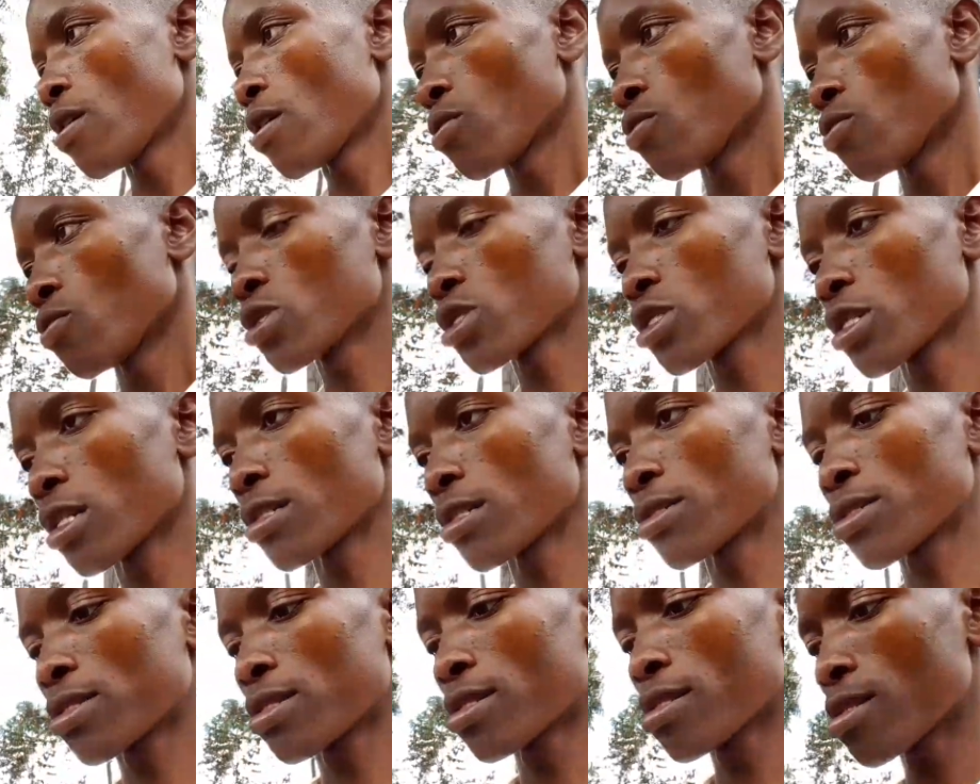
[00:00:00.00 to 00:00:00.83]
we shall
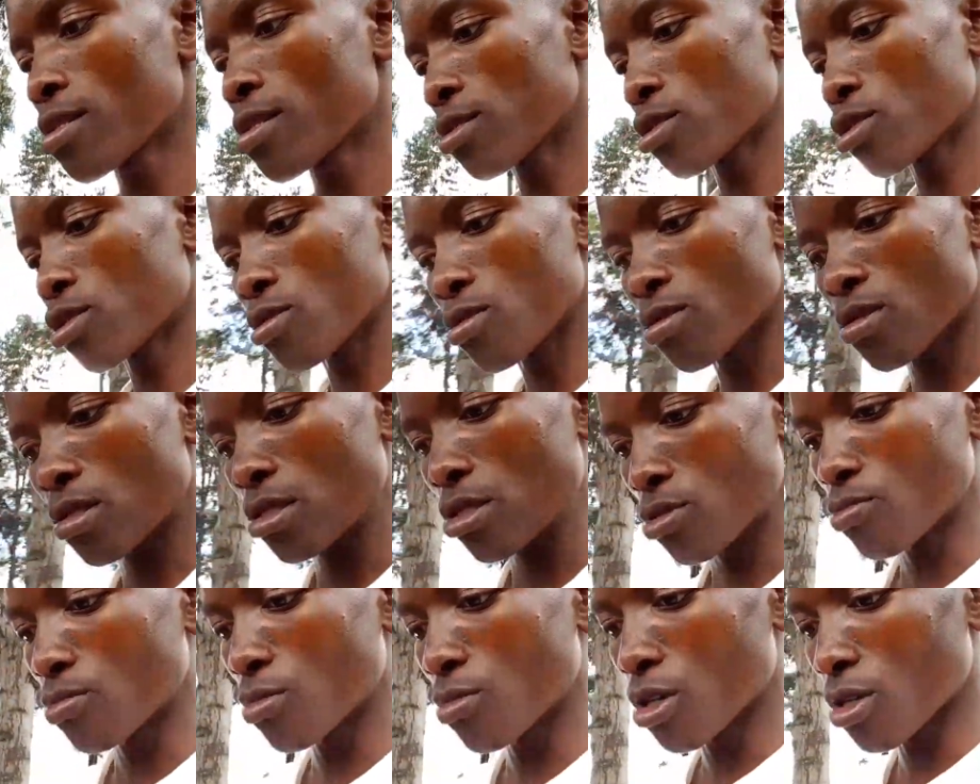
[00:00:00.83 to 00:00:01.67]
see
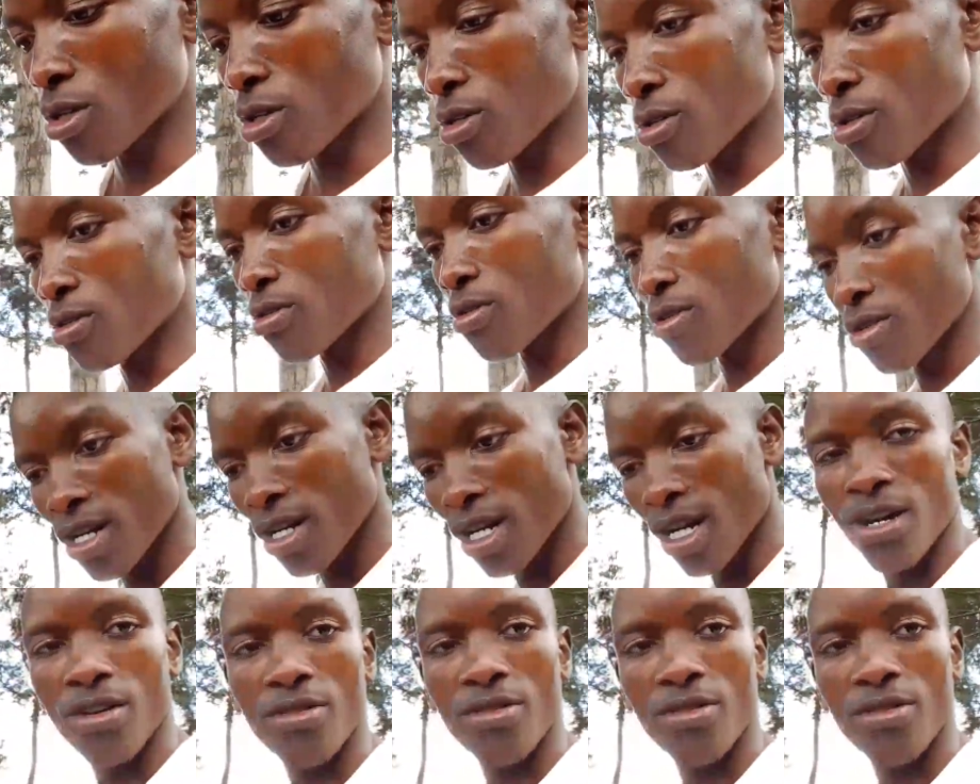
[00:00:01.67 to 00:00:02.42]
tomorrow how